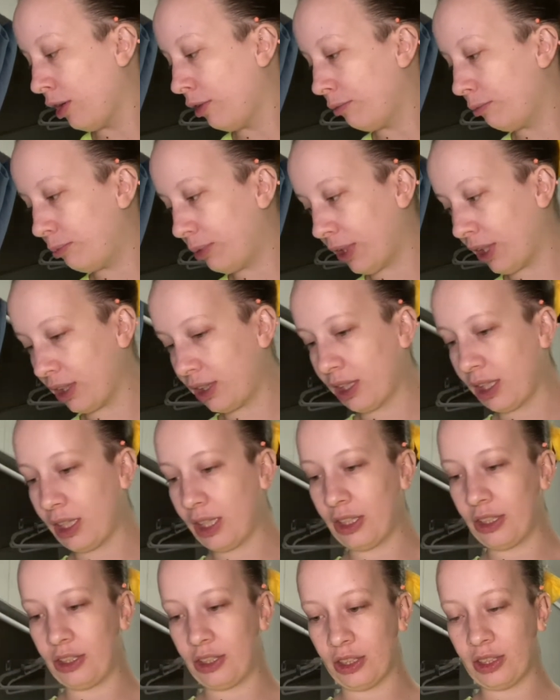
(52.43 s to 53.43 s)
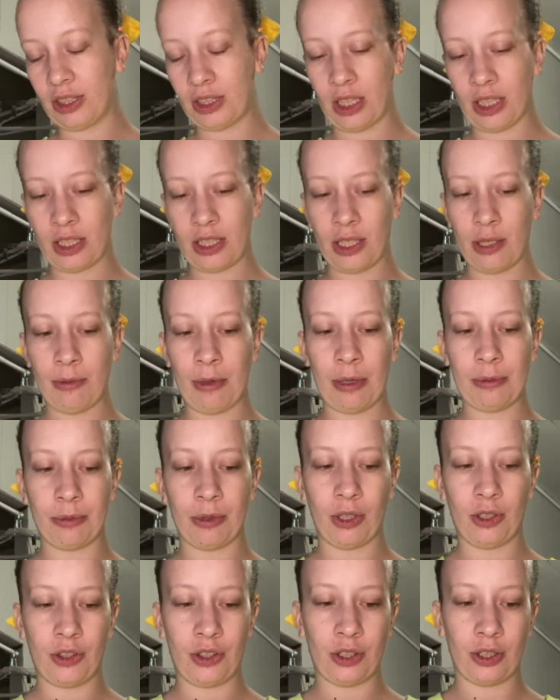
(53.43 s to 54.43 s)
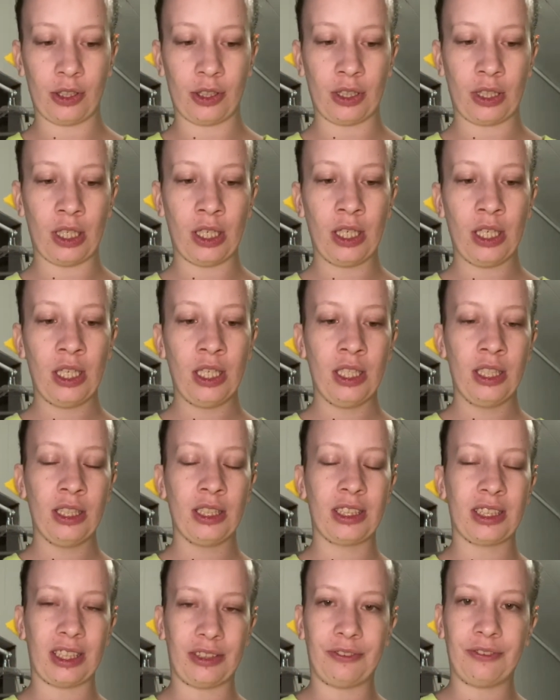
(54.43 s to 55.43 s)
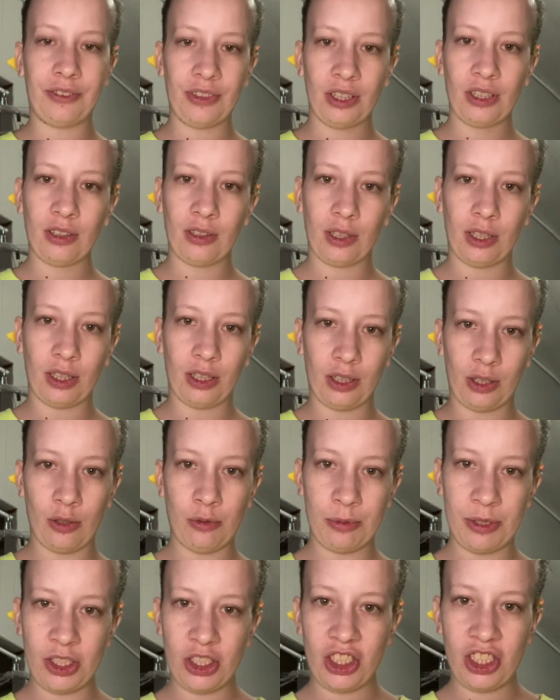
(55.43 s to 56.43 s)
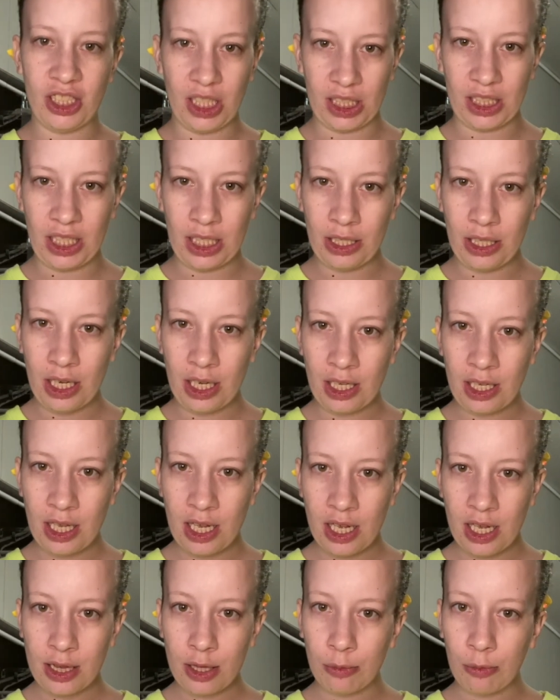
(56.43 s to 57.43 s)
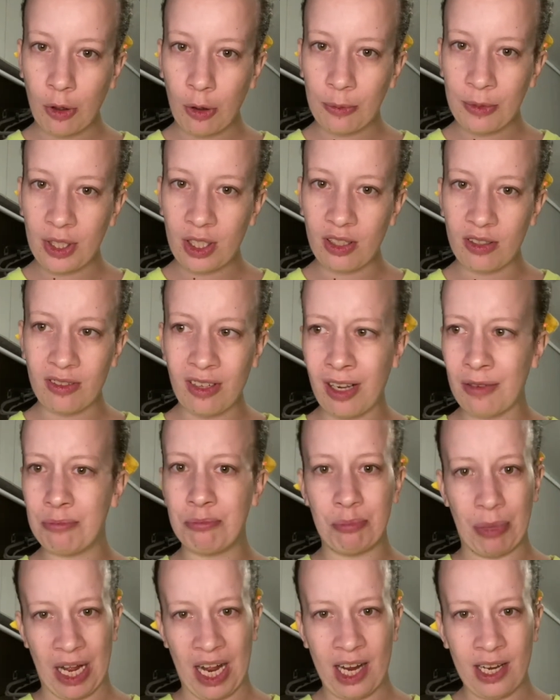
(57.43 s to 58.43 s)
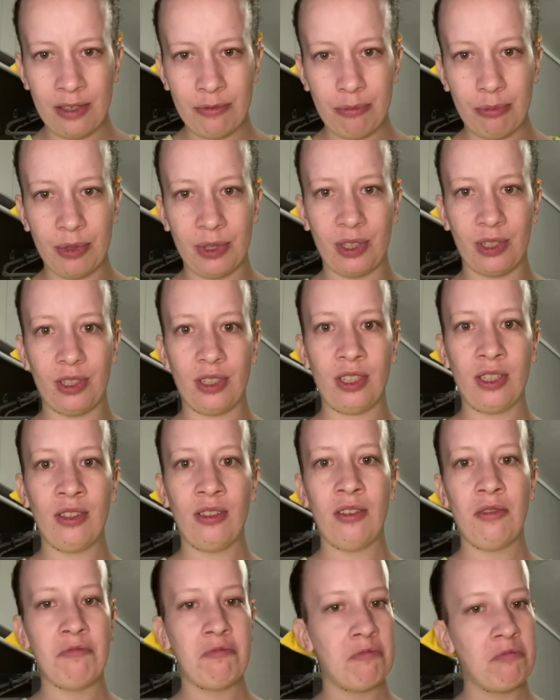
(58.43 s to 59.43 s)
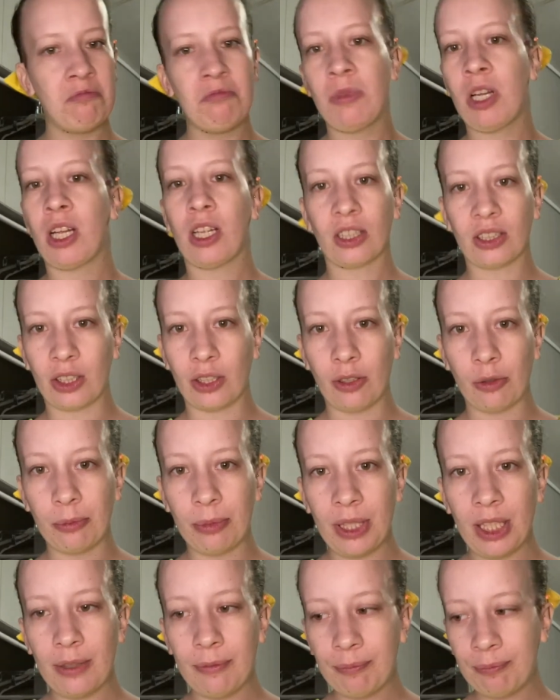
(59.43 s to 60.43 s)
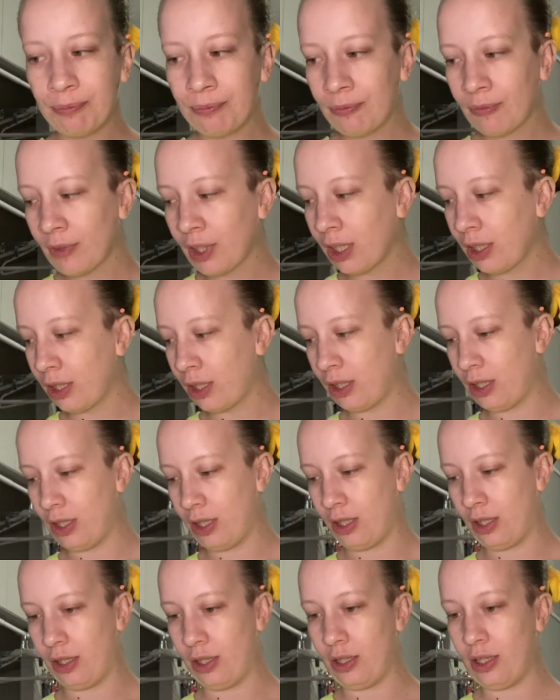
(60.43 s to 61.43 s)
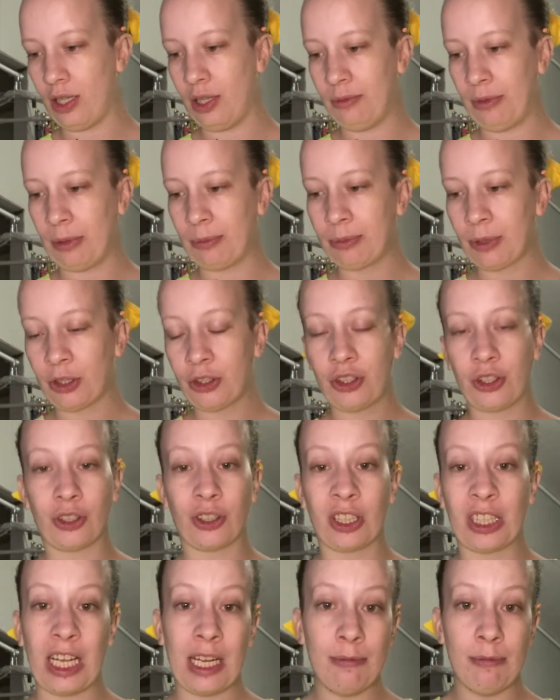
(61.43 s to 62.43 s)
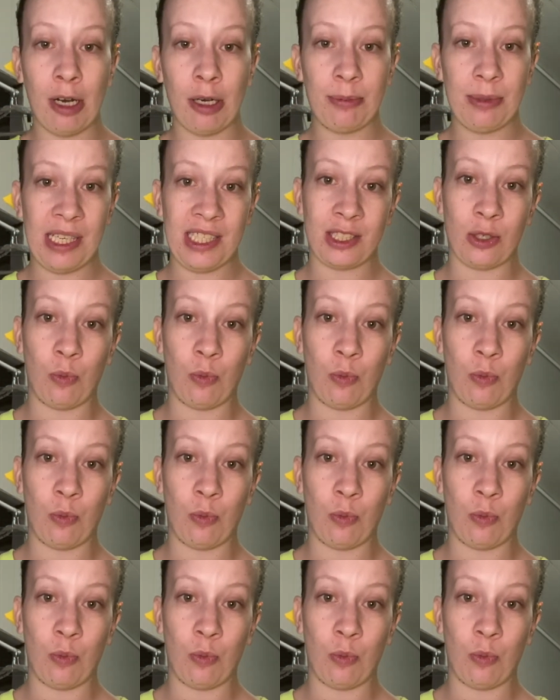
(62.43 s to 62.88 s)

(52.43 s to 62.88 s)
But I just tested my blood sugar because I feel a little bit shaky at the moment. Not bad, but a little bit. And my blood sugar came up as a